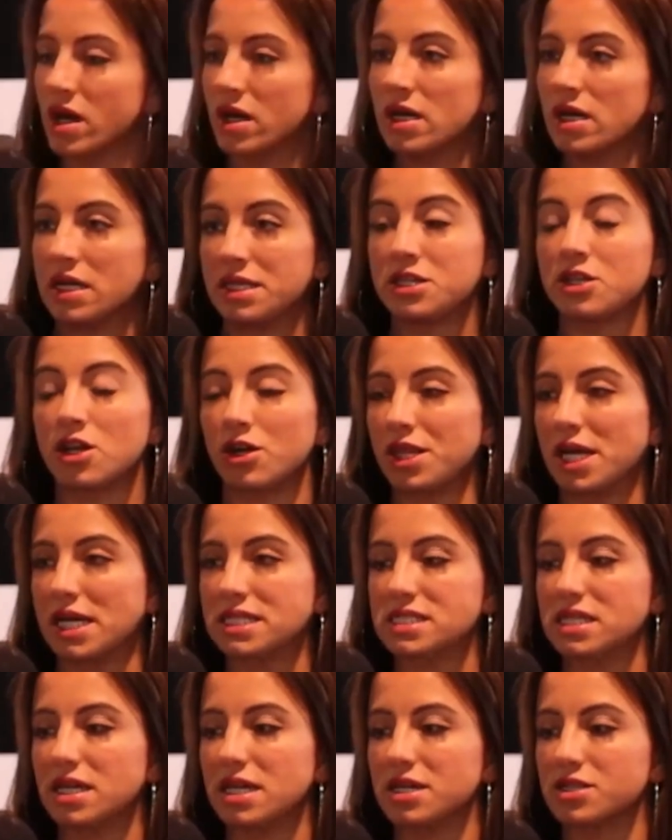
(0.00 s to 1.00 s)
You know, that's an
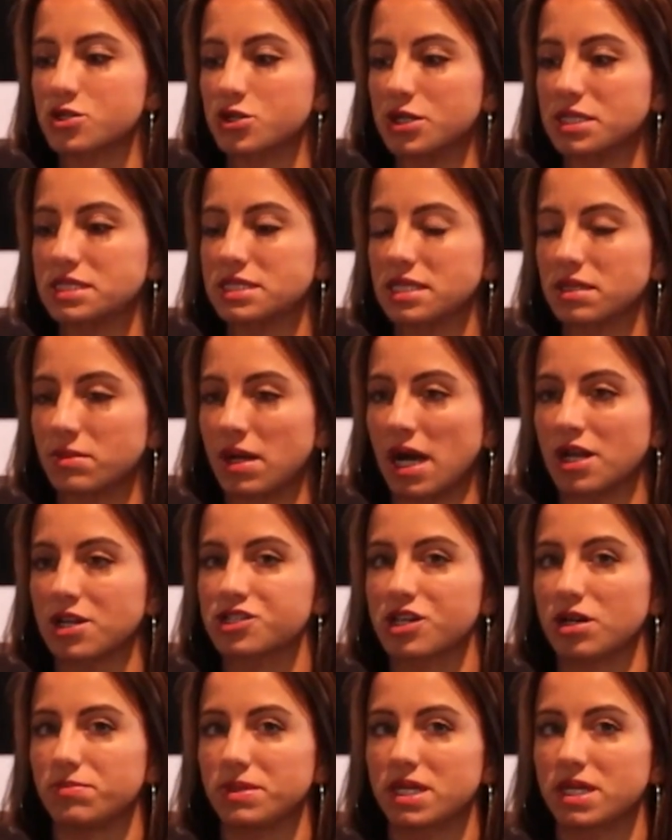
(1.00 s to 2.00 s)
interesting matchup
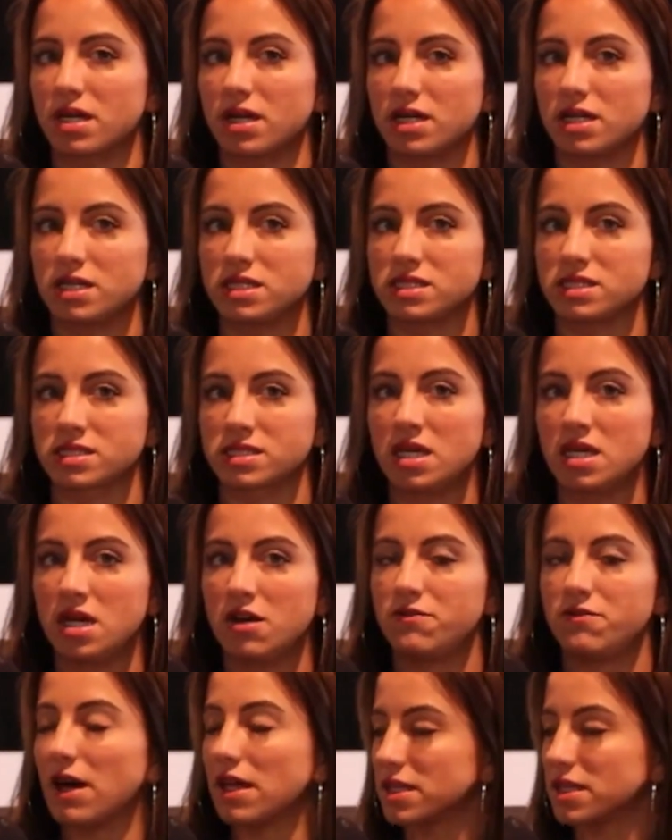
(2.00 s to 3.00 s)
because
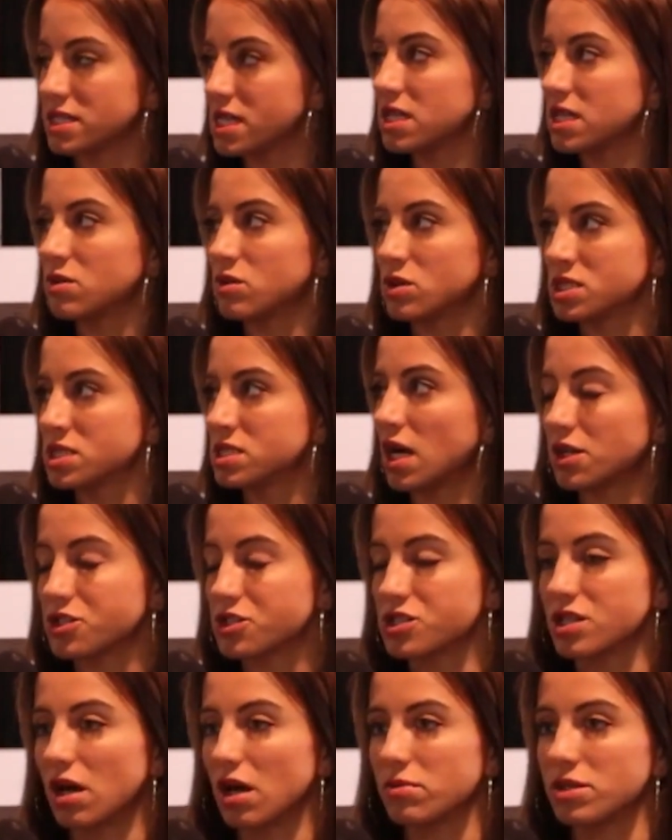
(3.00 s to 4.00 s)
Valentina was such a
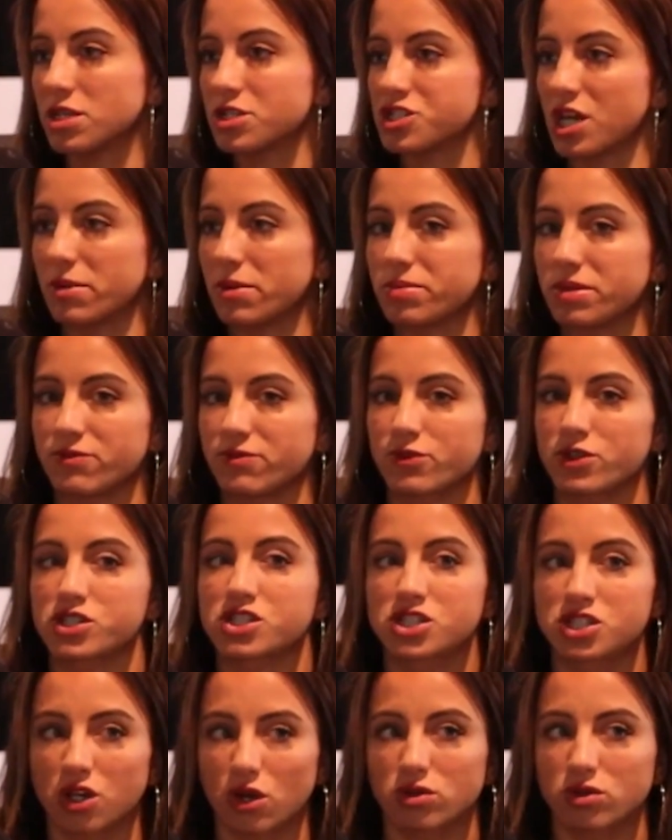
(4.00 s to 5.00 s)
dominant champion for
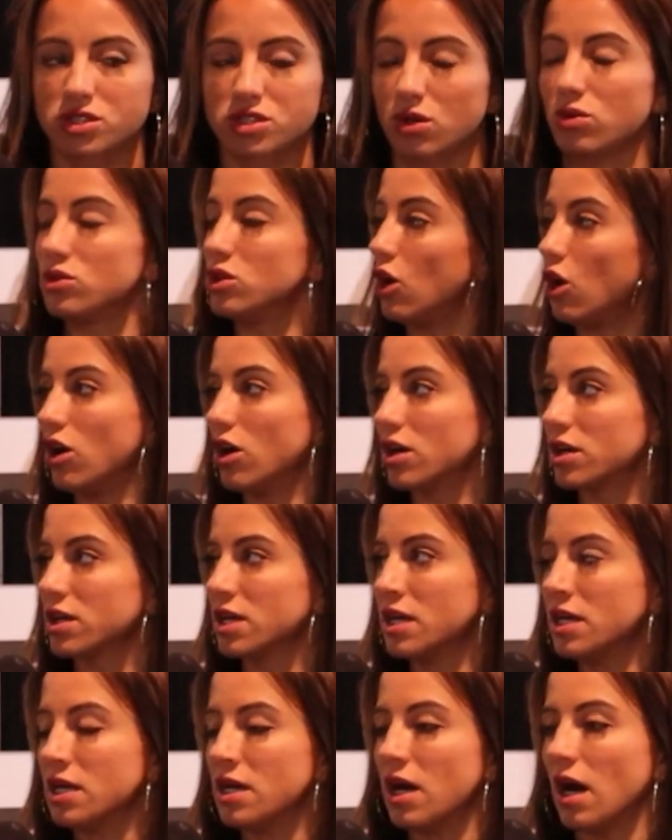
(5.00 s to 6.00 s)
so, so long.
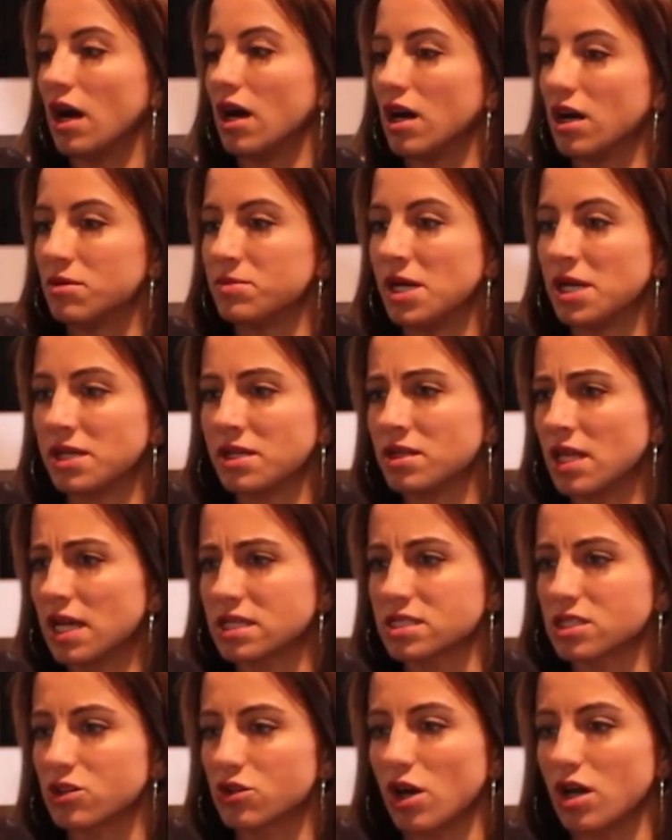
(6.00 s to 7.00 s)
Um, and Alexa
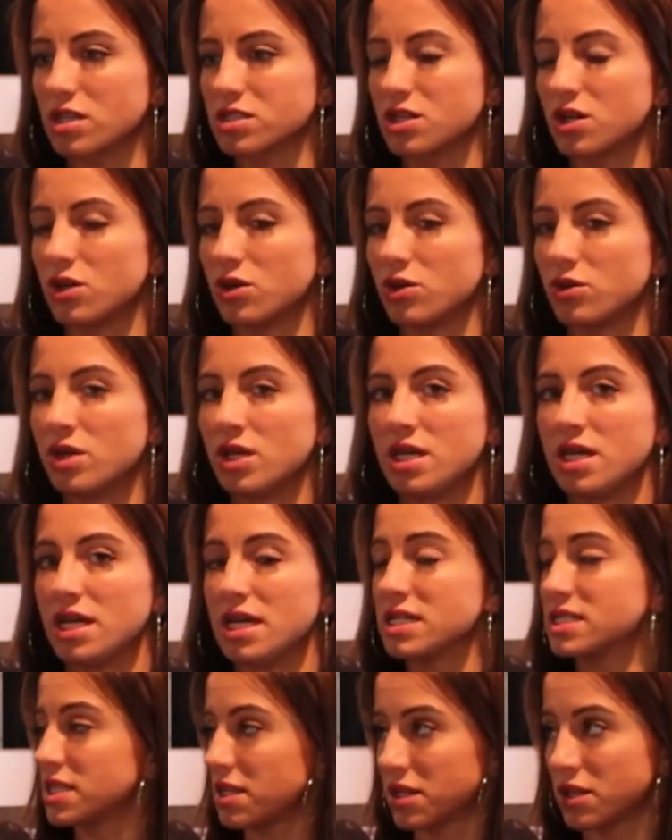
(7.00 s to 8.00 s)
Grasso is
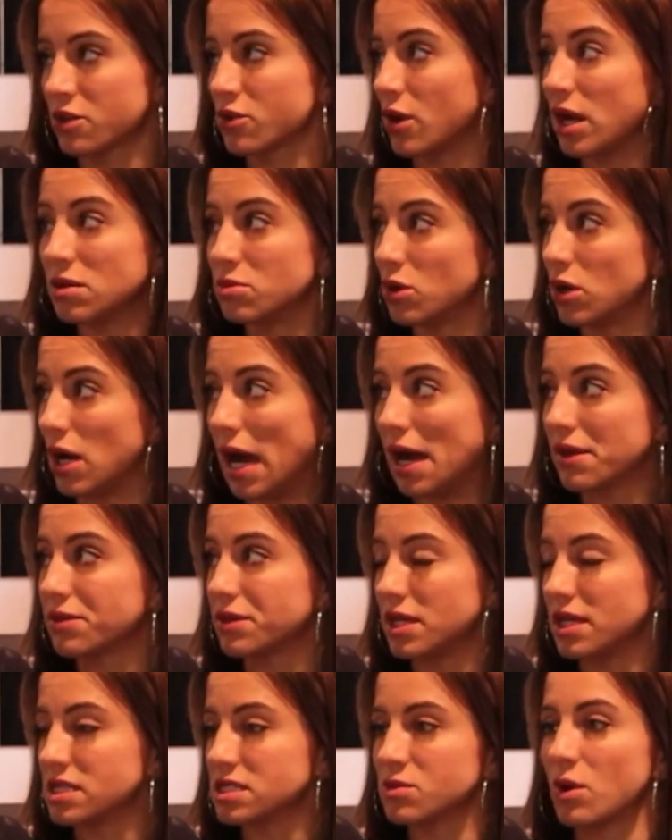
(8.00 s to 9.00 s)
an incredible athlete
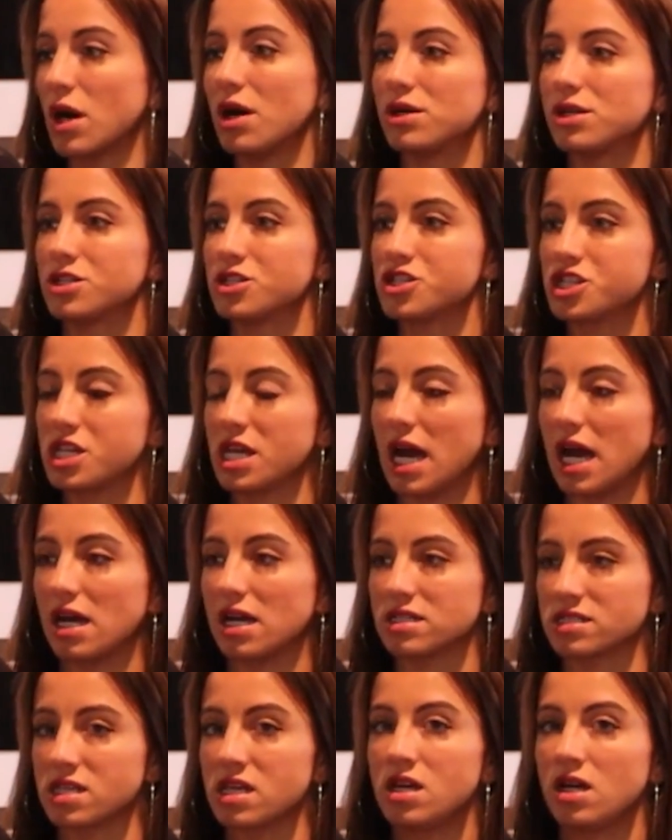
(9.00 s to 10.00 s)
as well, and she has
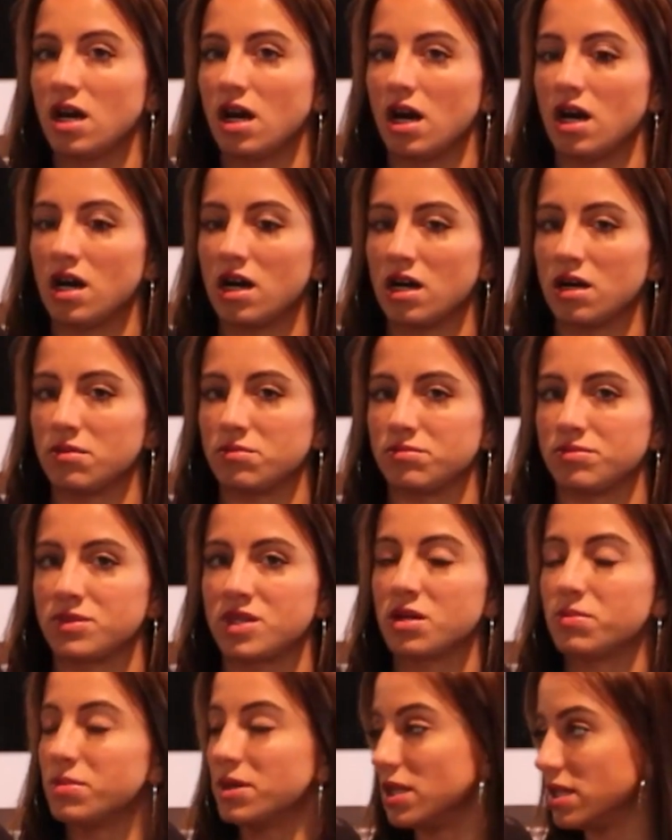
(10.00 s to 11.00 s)
um, the
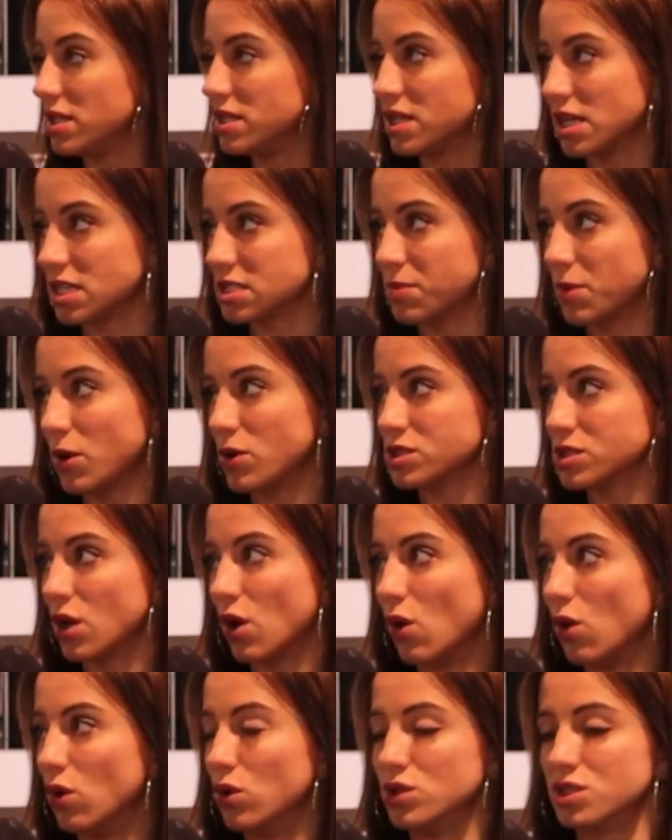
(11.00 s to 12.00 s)
ability to expose the
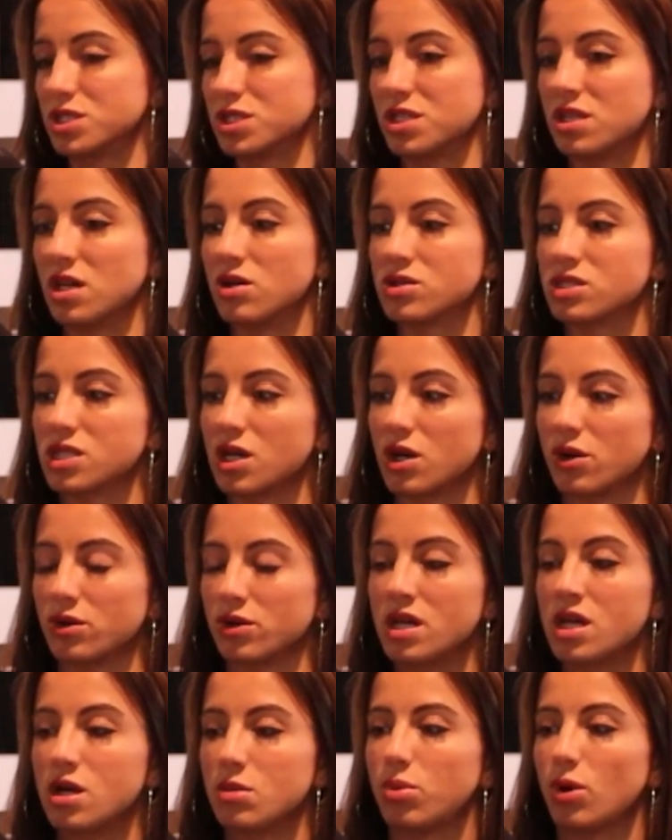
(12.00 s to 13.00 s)
holes, you know? So
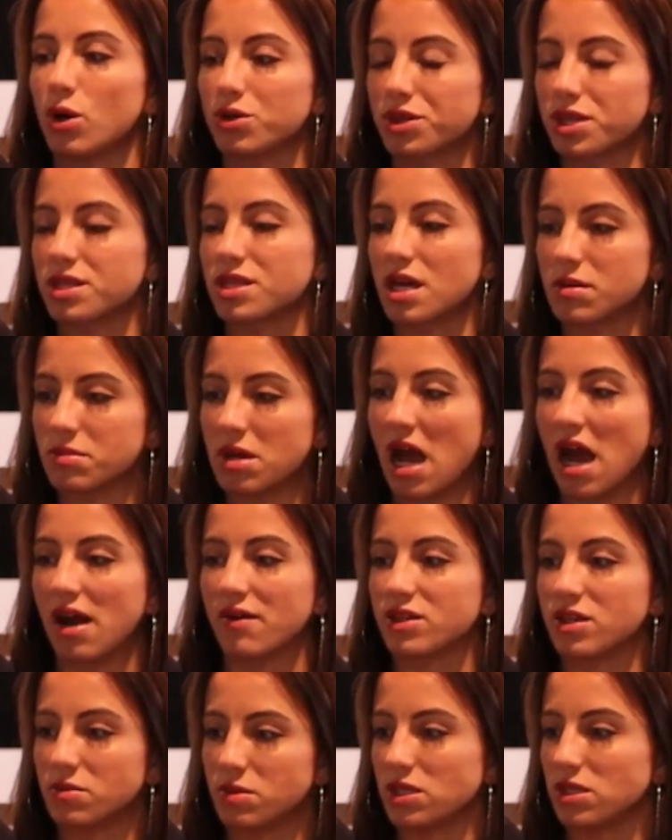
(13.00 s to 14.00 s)
both of them have the
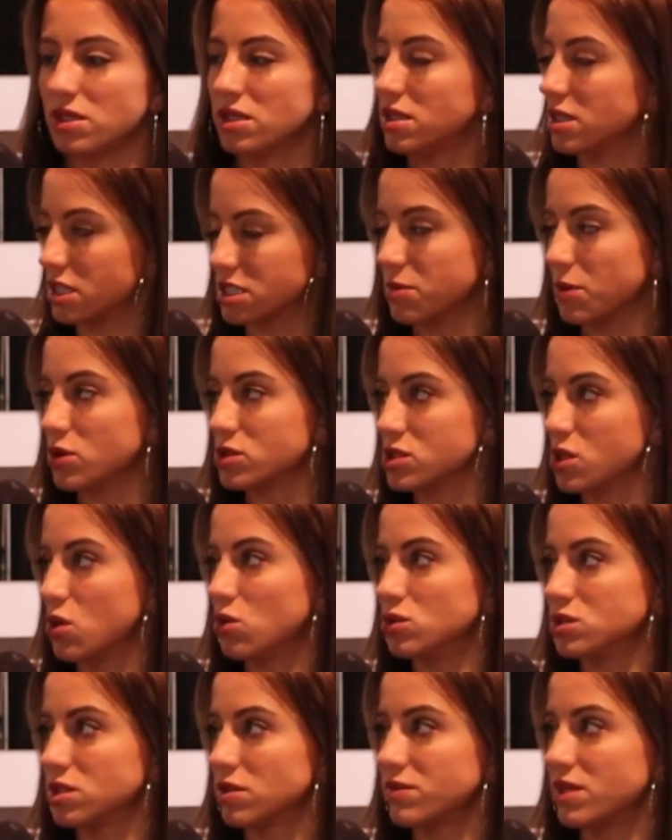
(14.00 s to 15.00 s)
ability to expose the holes
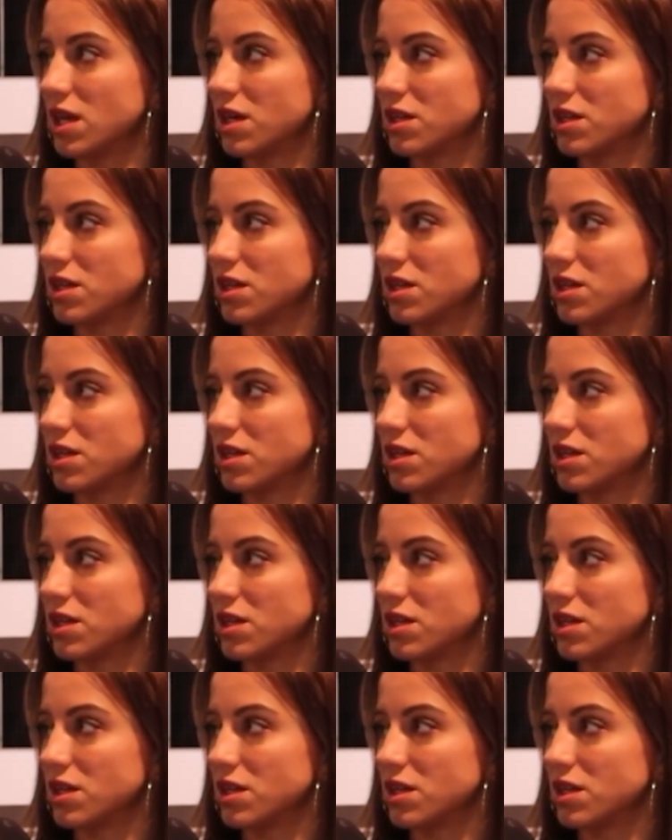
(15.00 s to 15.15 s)
of the,